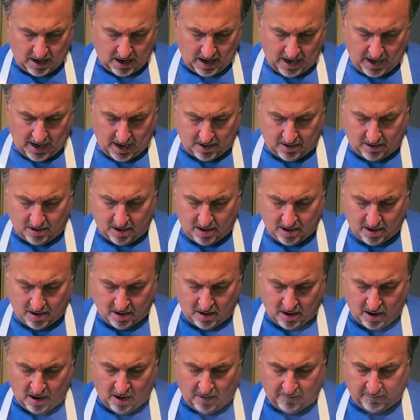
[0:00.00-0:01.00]
And
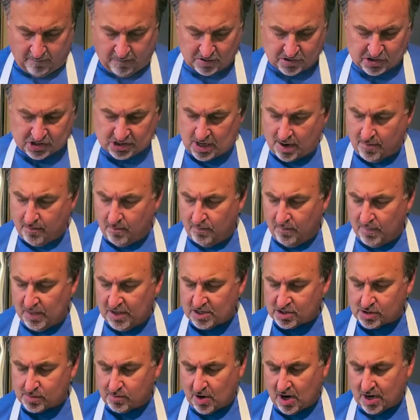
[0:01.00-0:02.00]
for some,
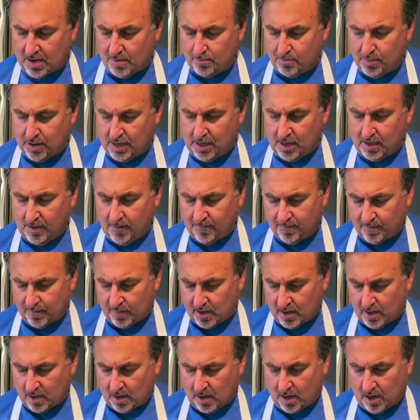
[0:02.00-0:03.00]
this might be
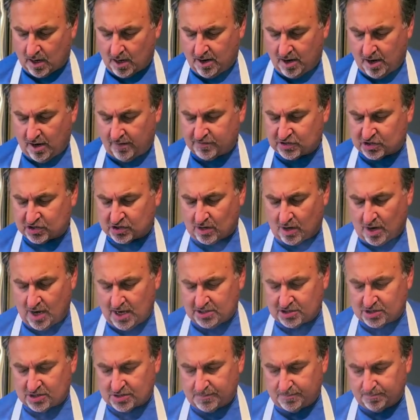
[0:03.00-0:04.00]
enough
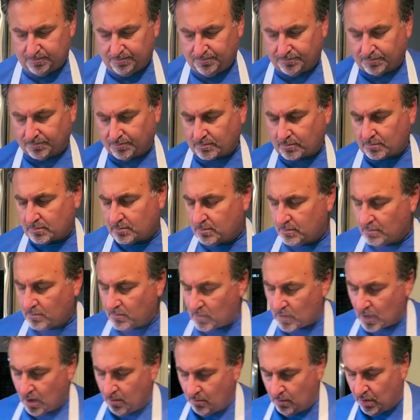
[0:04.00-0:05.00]
sauce,
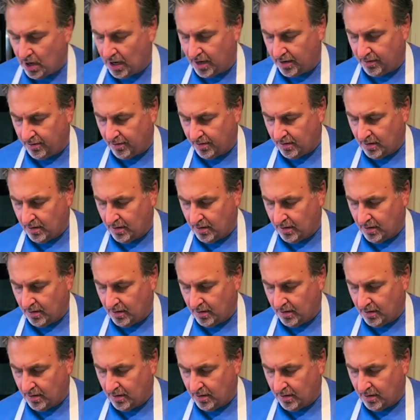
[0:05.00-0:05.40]
but